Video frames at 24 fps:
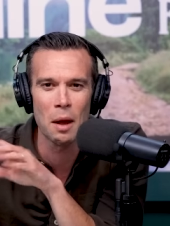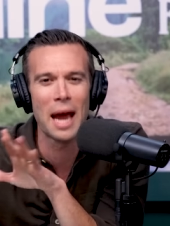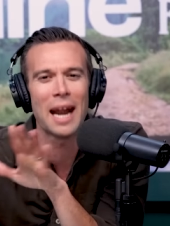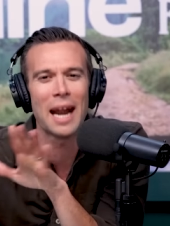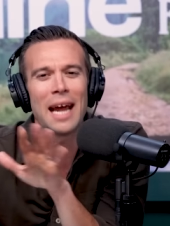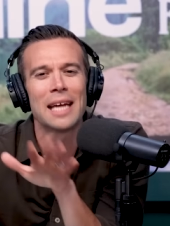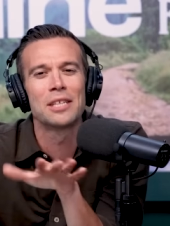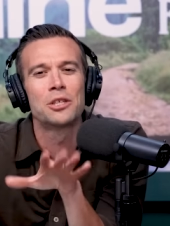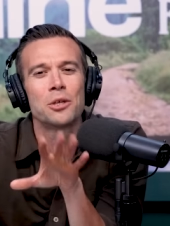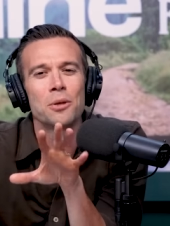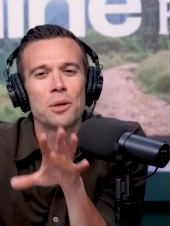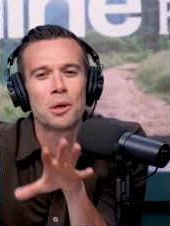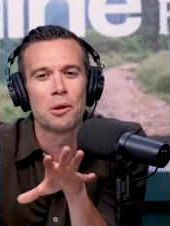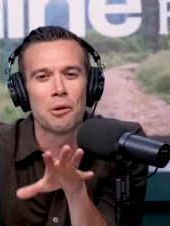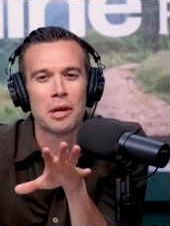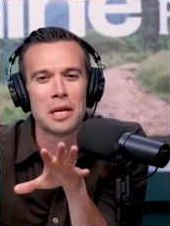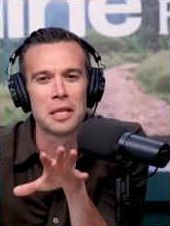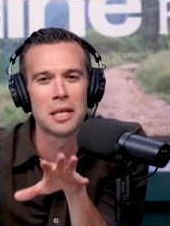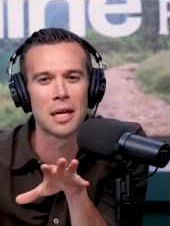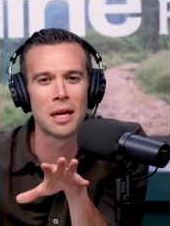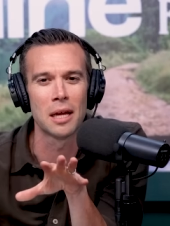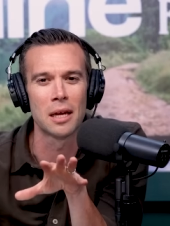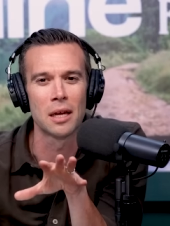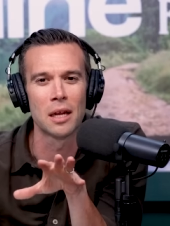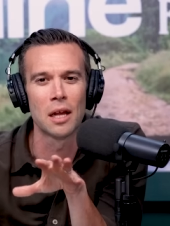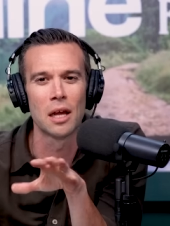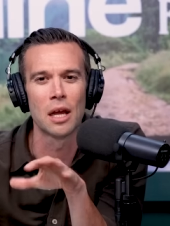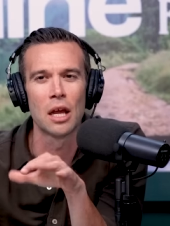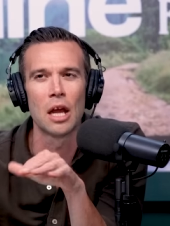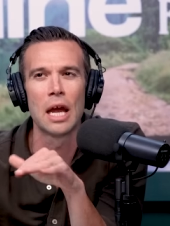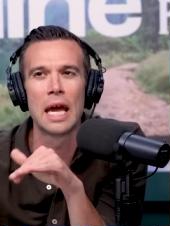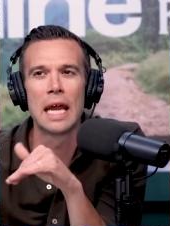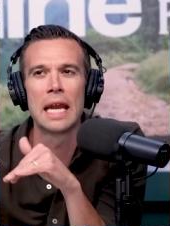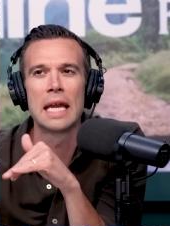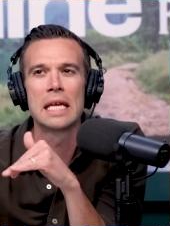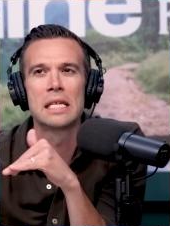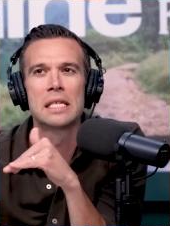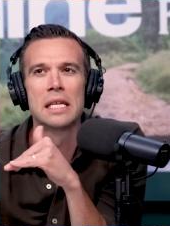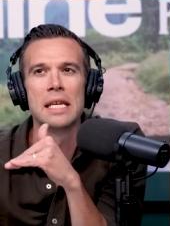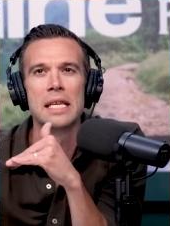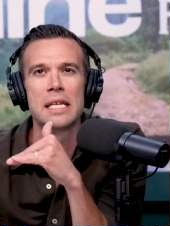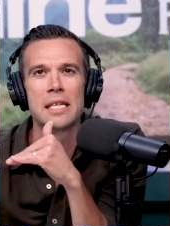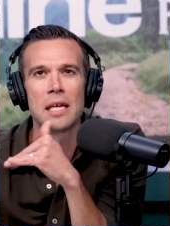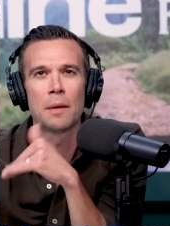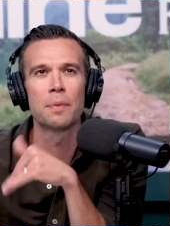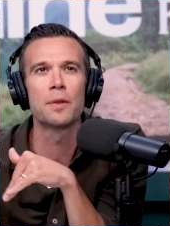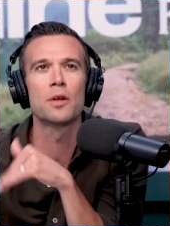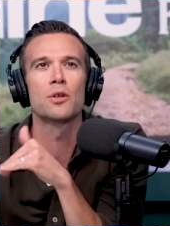And I do agree that uh, it is
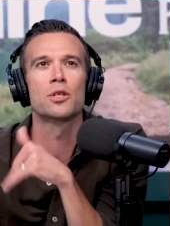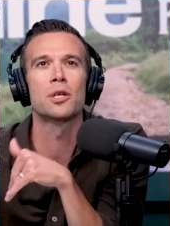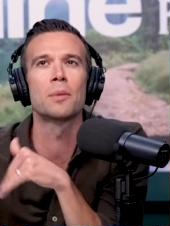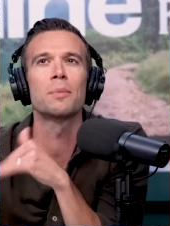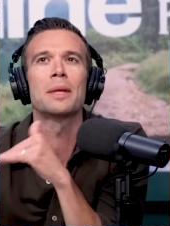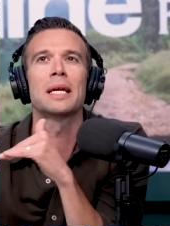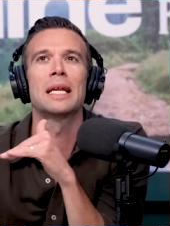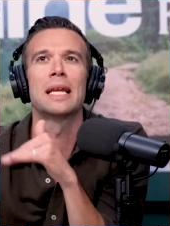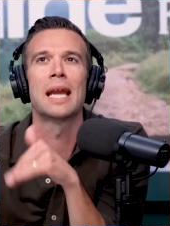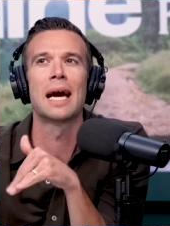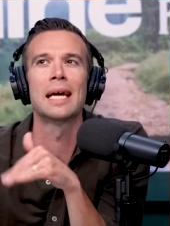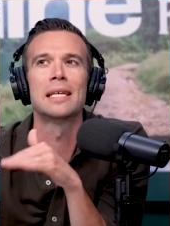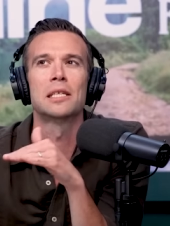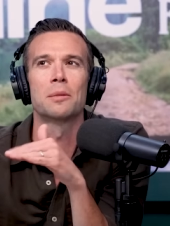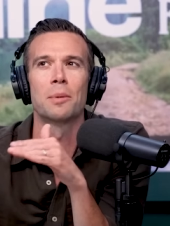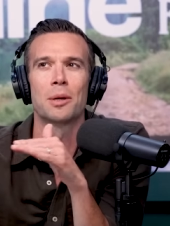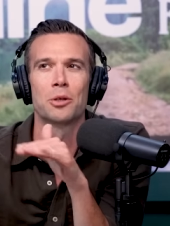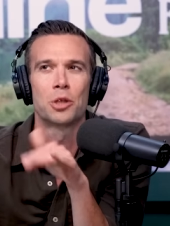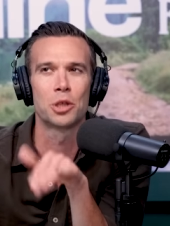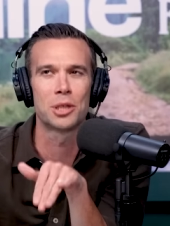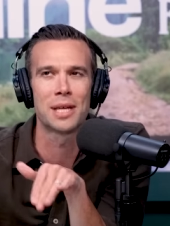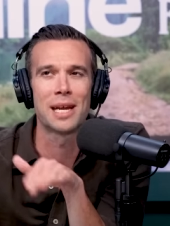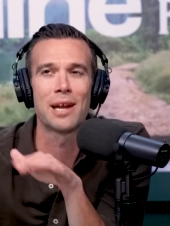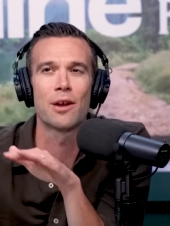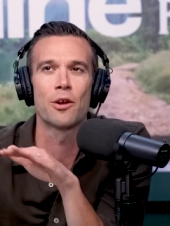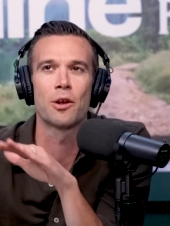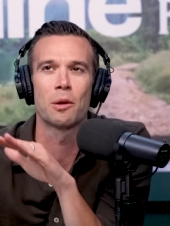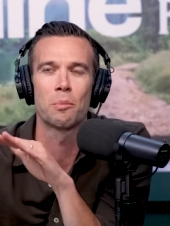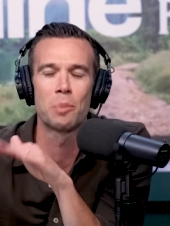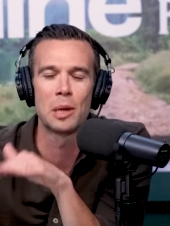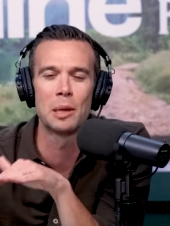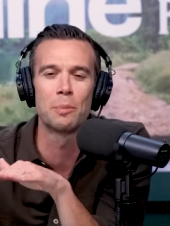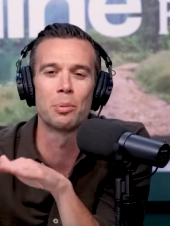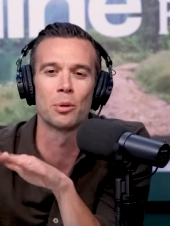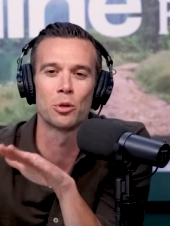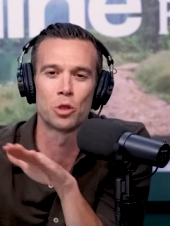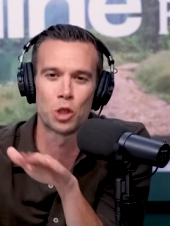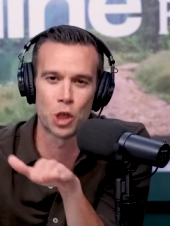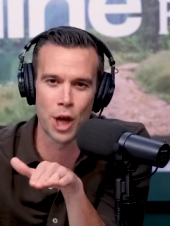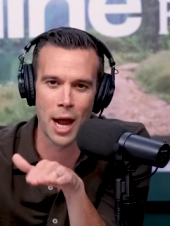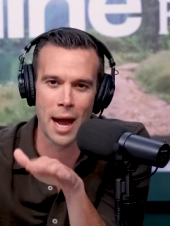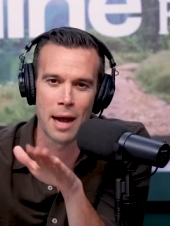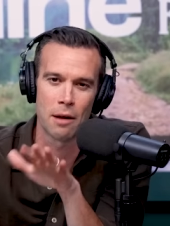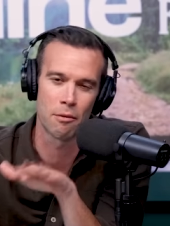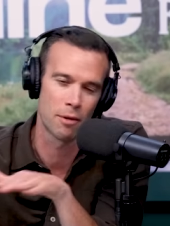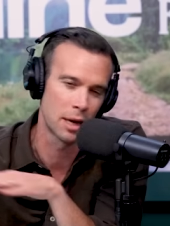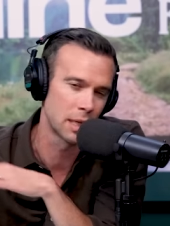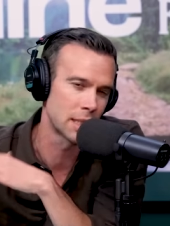some there's something nice about just hearing people
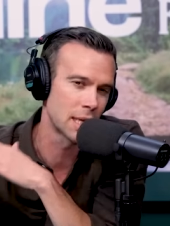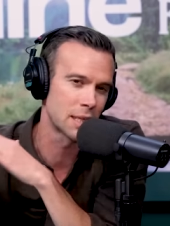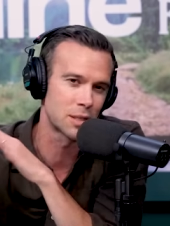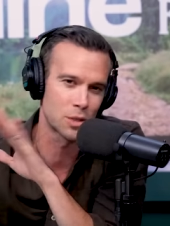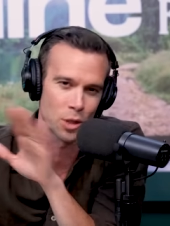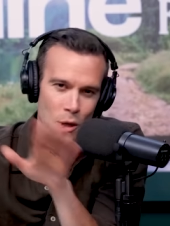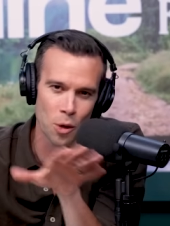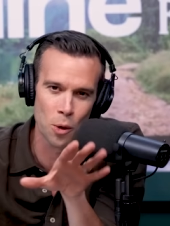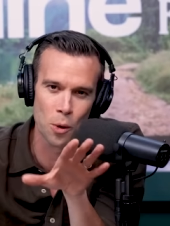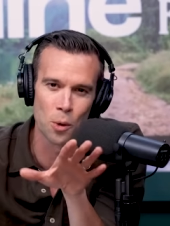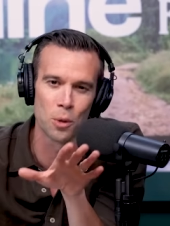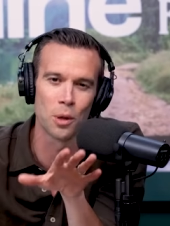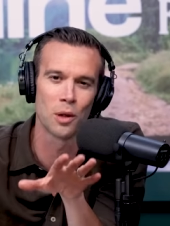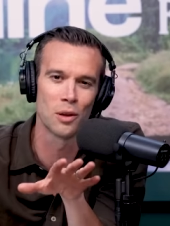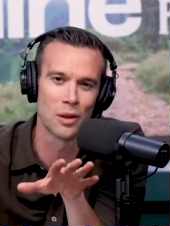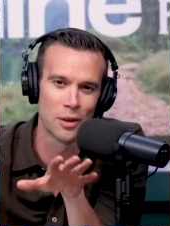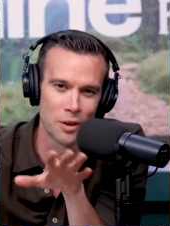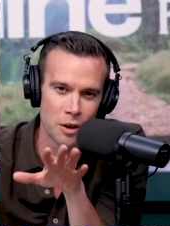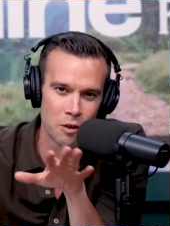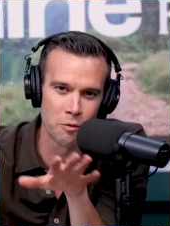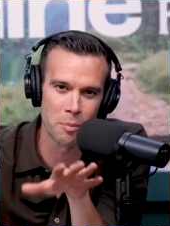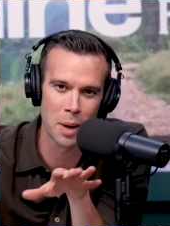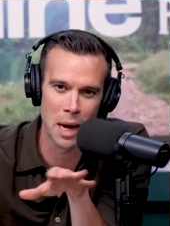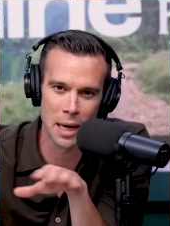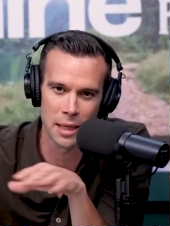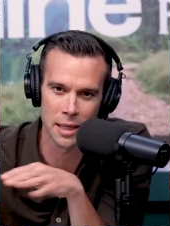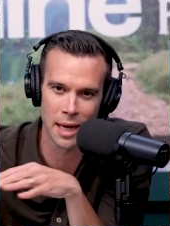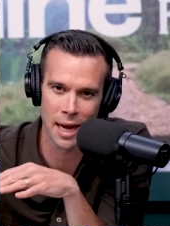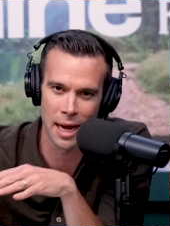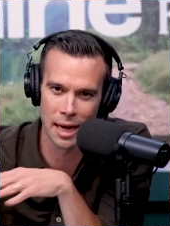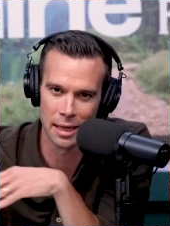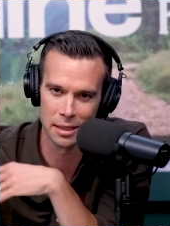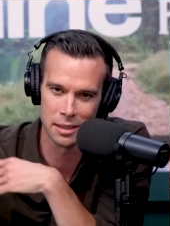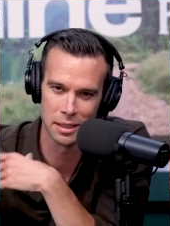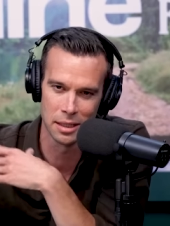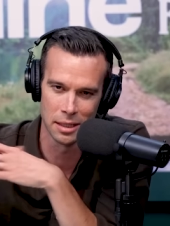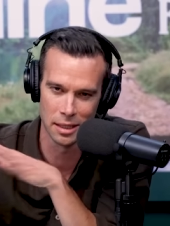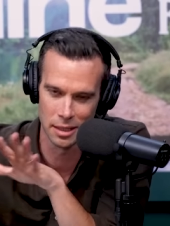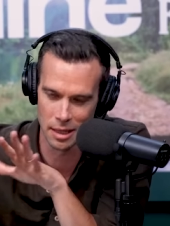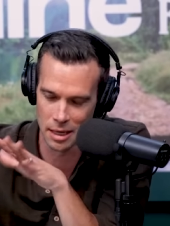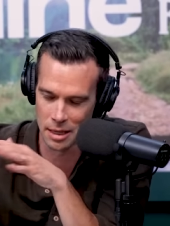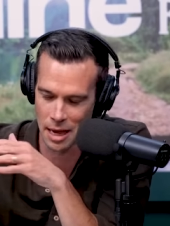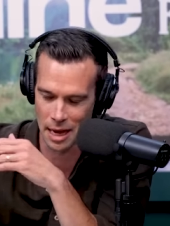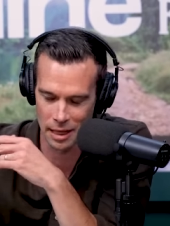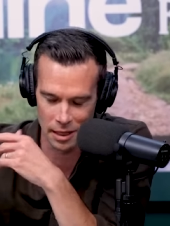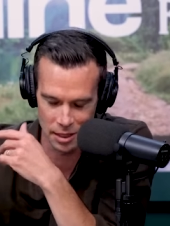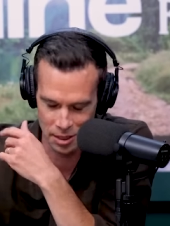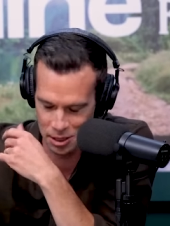chat, right? That's the whole allure of podcasts. And
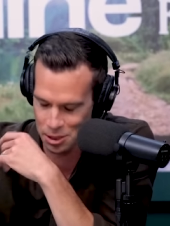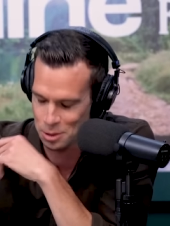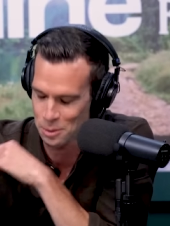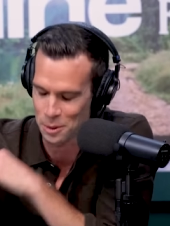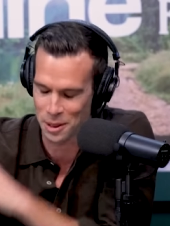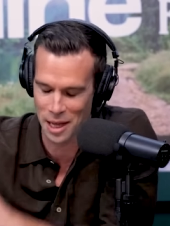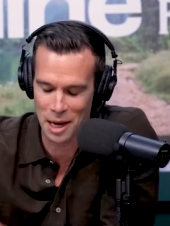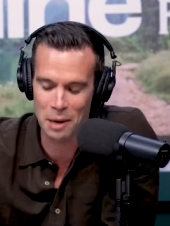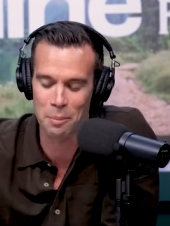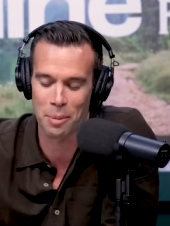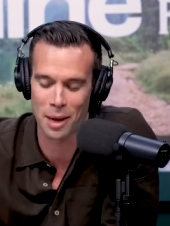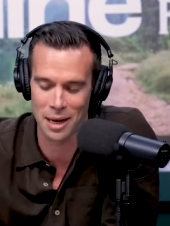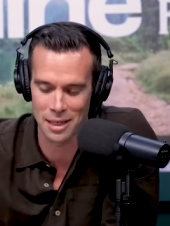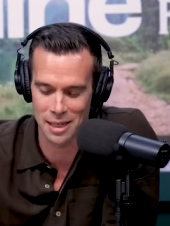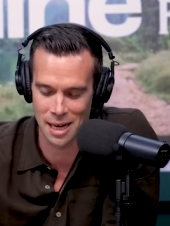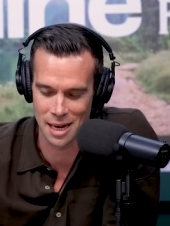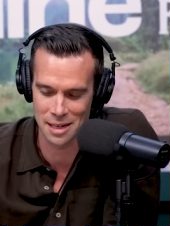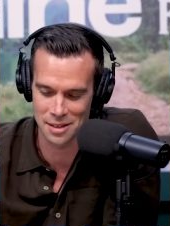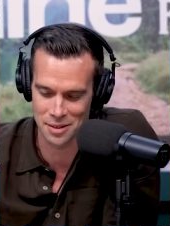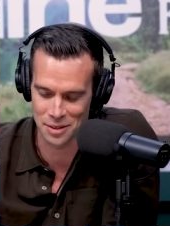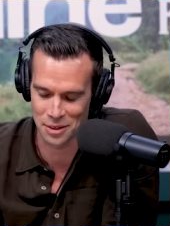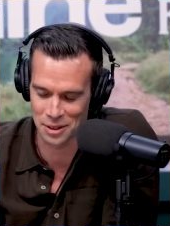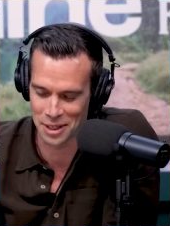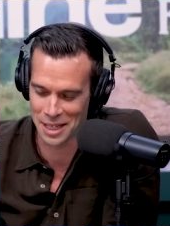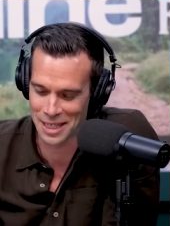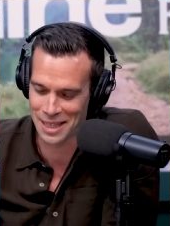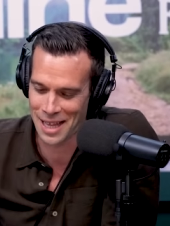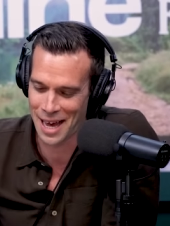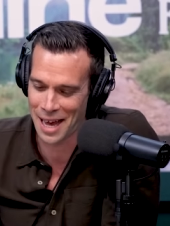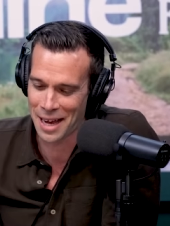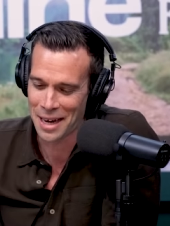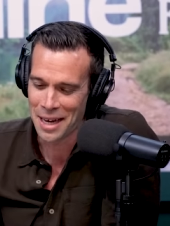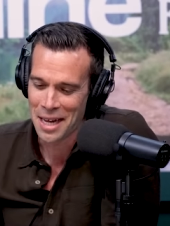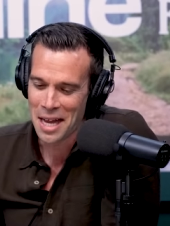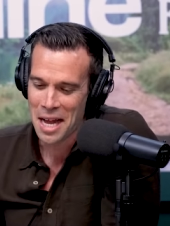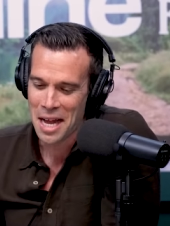I listen yeah. to a lot of podcasts that are like that.